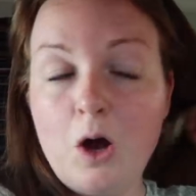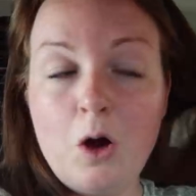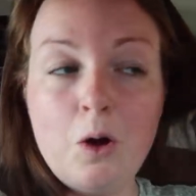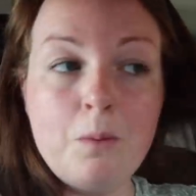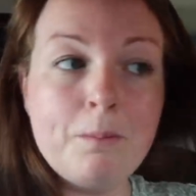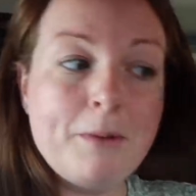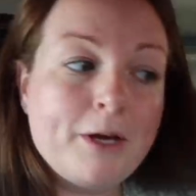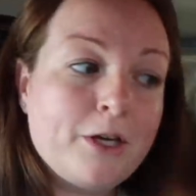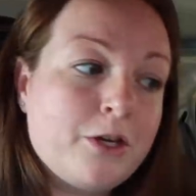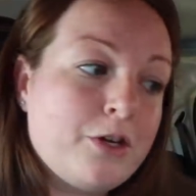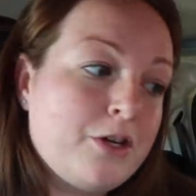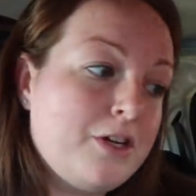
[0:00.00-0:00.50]

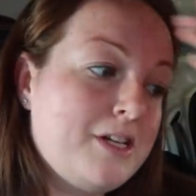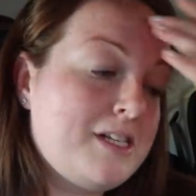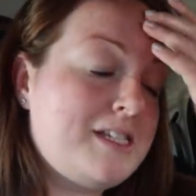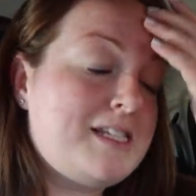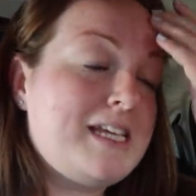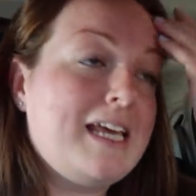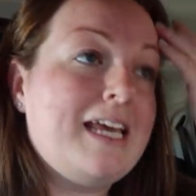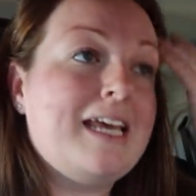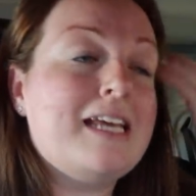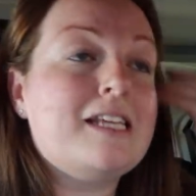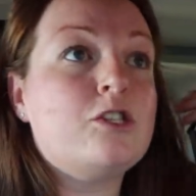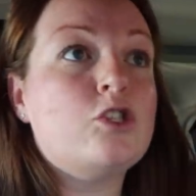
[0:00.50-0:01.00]
Oh my goodness,
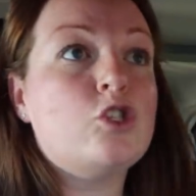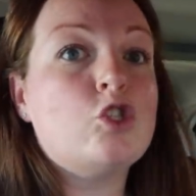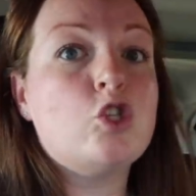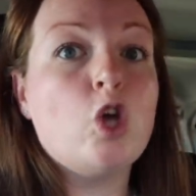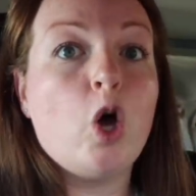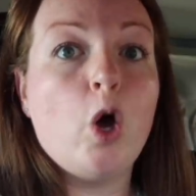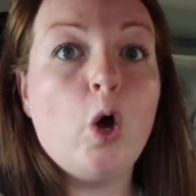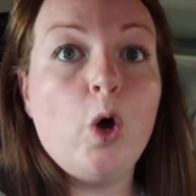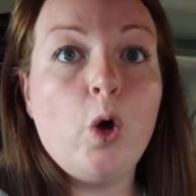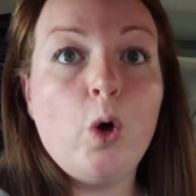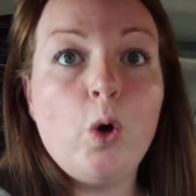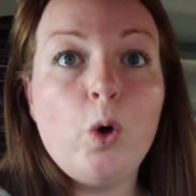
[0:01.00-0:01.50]
it is
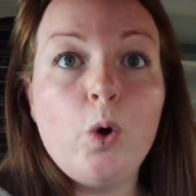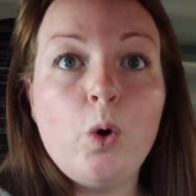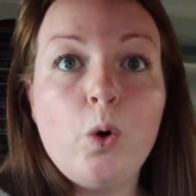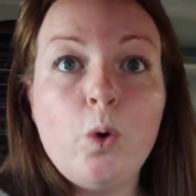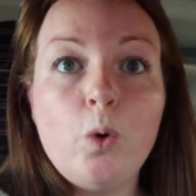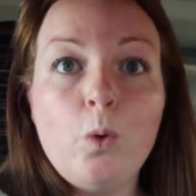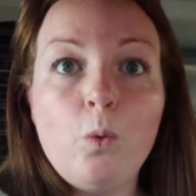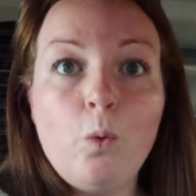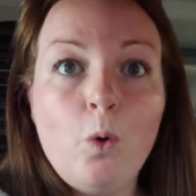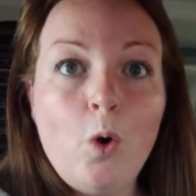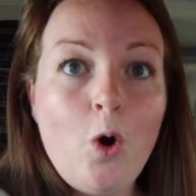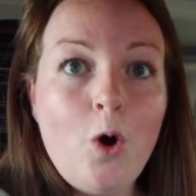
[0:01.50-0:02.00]

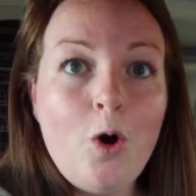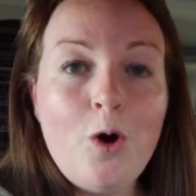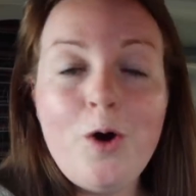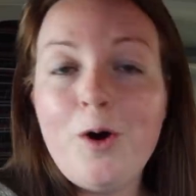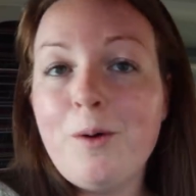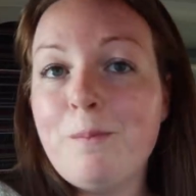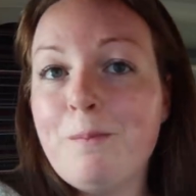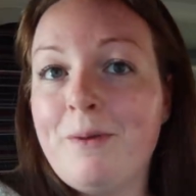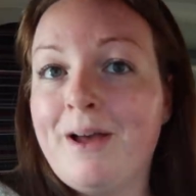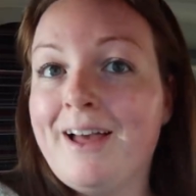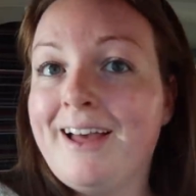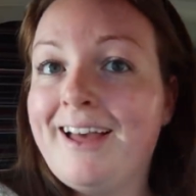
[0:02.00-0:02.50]
so
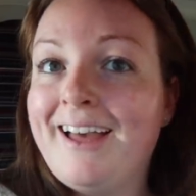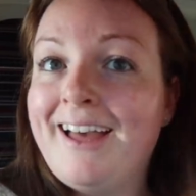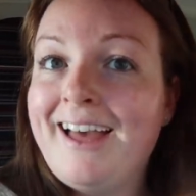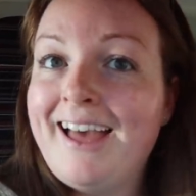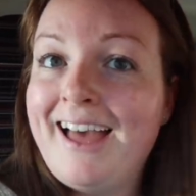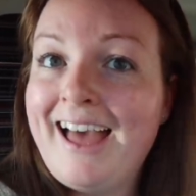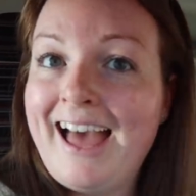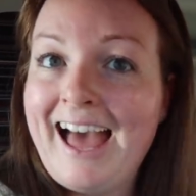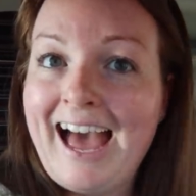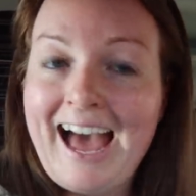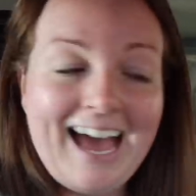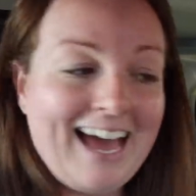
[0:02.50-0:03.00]
warm.
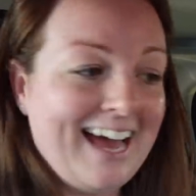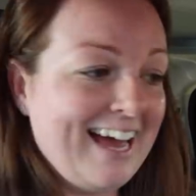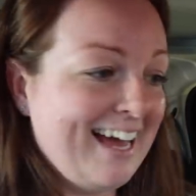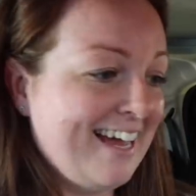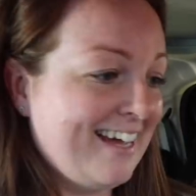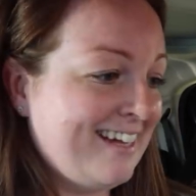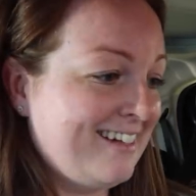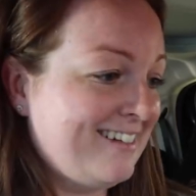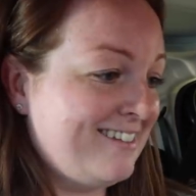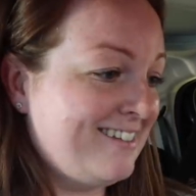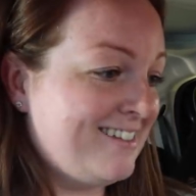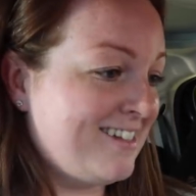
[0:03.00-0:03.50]

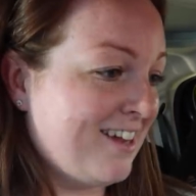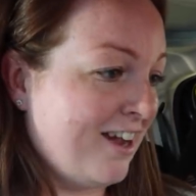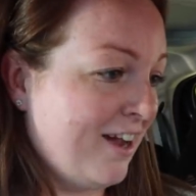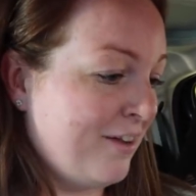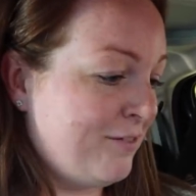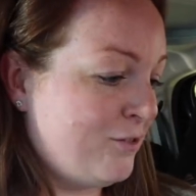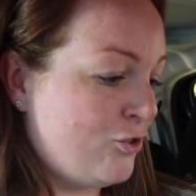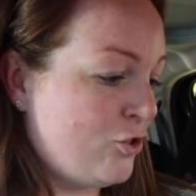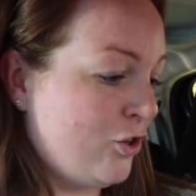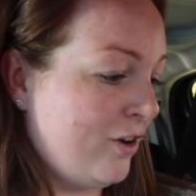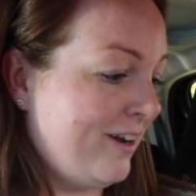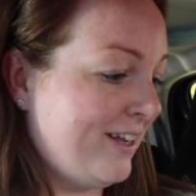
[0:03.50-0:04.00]
And
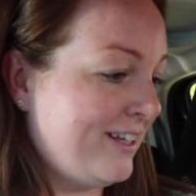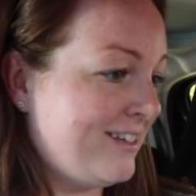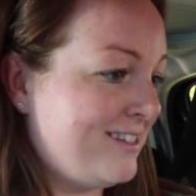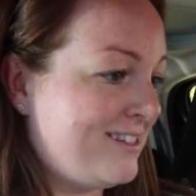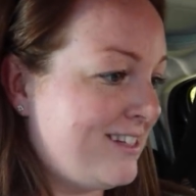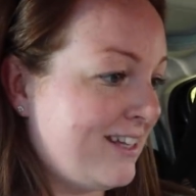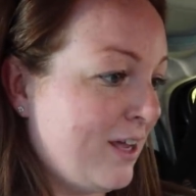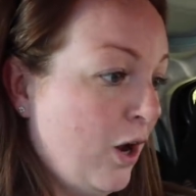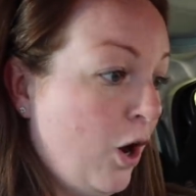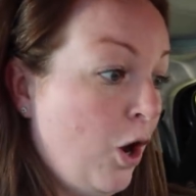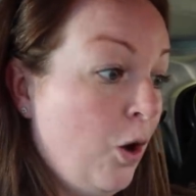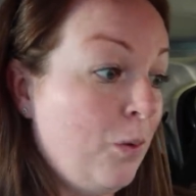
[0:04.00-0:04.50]
I'm trying
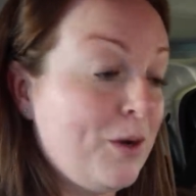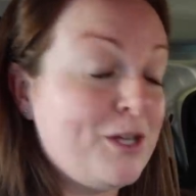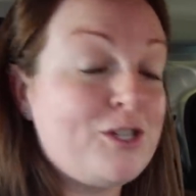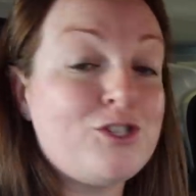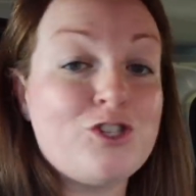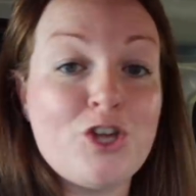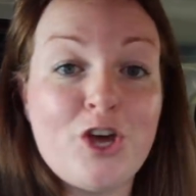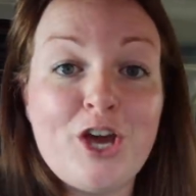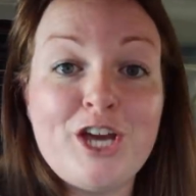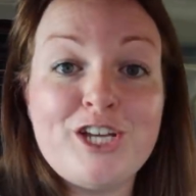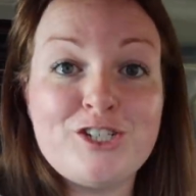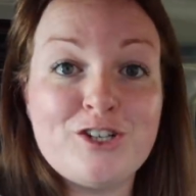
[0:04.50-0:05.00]
to, oh, it's
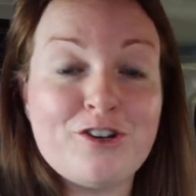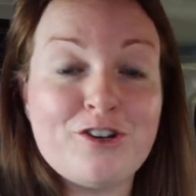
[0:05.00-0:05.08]
30